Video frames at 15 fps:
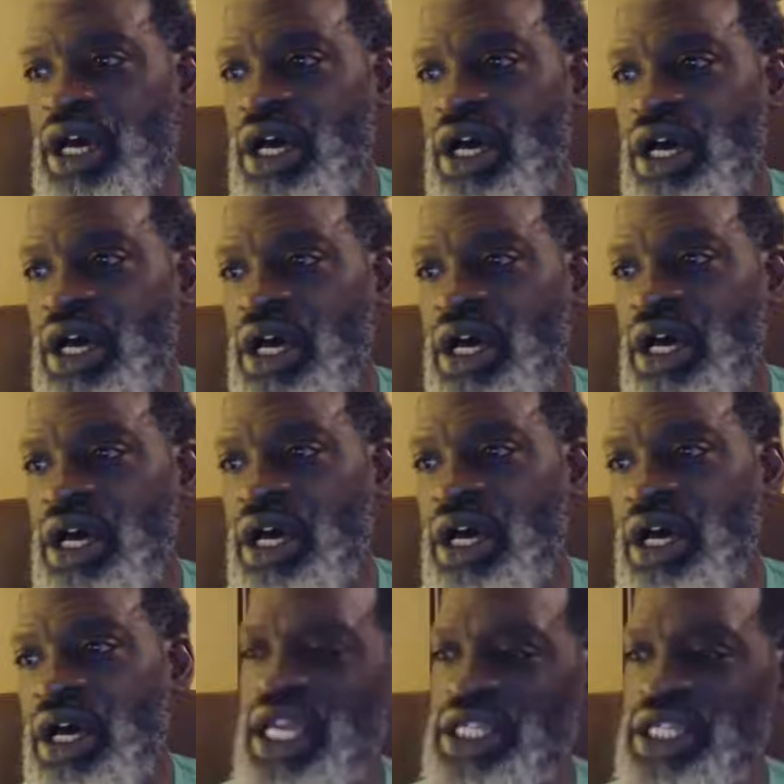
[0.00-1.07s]
and I
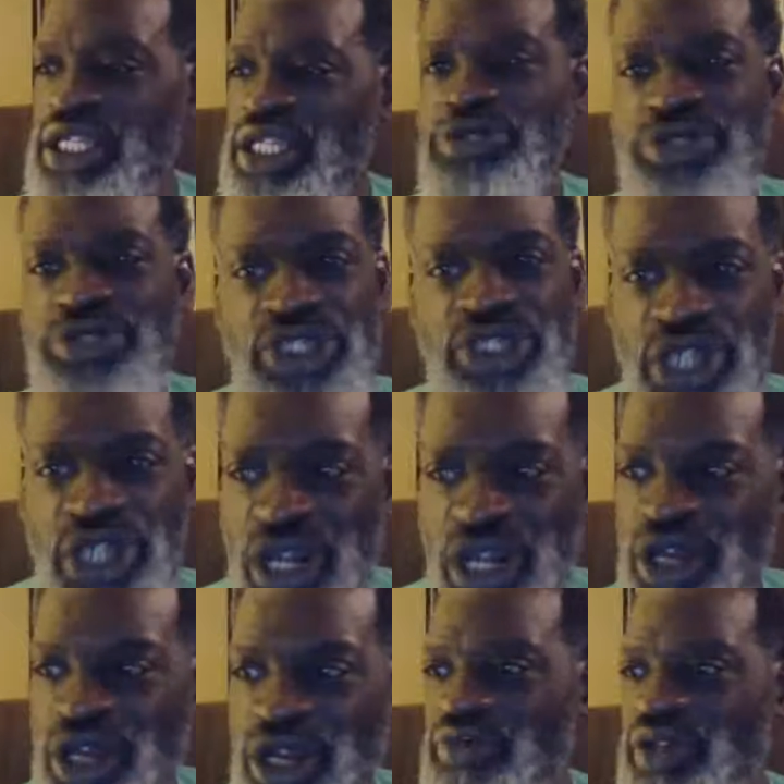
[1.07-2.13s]
hate to use the
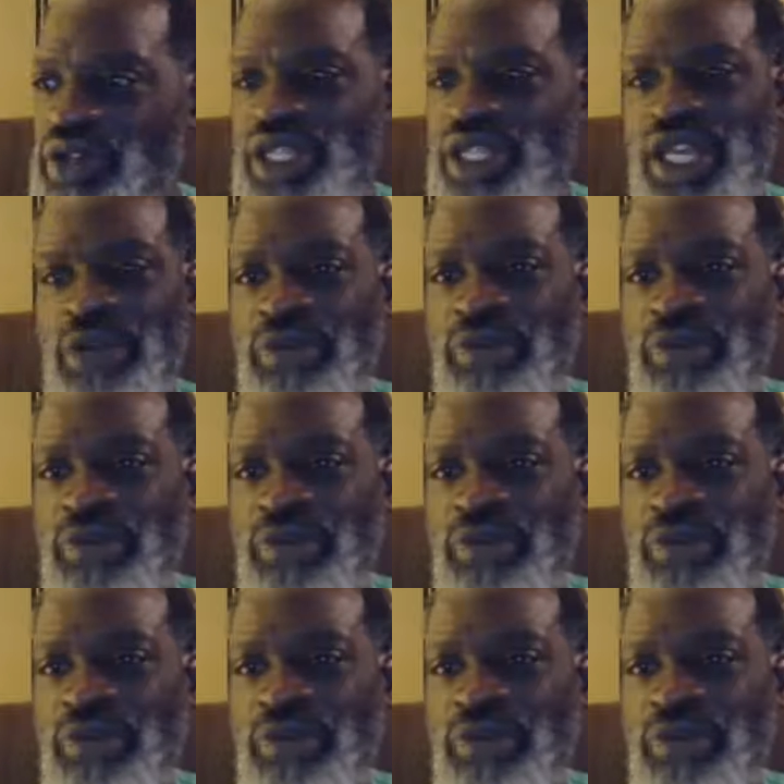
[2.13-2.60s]
term, but I mean,